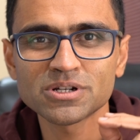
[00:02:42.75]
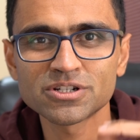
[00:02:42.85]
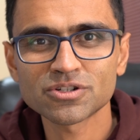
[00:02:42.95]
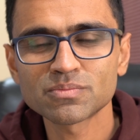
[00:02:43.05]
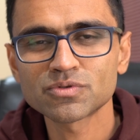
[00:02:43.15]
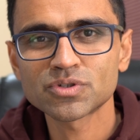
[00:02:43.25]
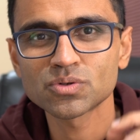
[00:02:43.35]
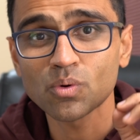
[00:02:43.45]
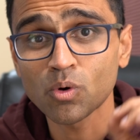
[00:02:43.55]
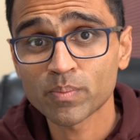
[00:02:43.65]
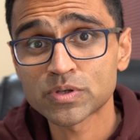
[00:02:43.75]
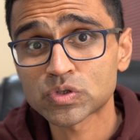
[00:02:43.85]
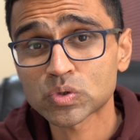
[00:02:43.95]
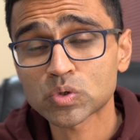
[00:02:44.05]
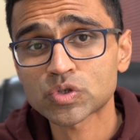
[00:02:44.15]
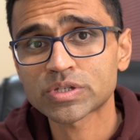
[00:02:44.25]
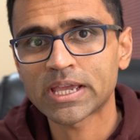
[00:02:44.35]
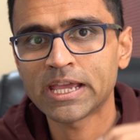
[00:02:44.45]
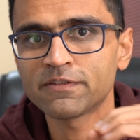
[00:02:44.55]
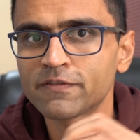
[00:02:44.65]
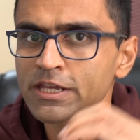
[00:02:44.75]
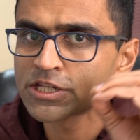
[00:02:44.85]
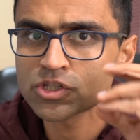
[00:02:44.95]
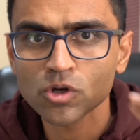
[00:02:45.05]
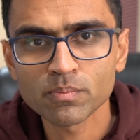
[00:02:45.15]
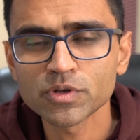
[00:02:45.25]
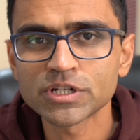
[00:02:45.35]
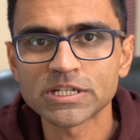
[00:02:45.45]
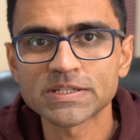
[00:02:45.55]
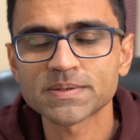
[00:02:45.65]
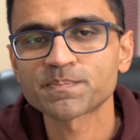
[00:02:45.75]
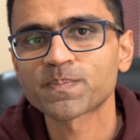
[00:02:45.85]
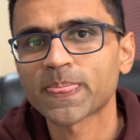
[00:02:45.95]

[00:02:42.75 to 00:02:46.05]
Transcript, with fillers: contribute to open source and various communities.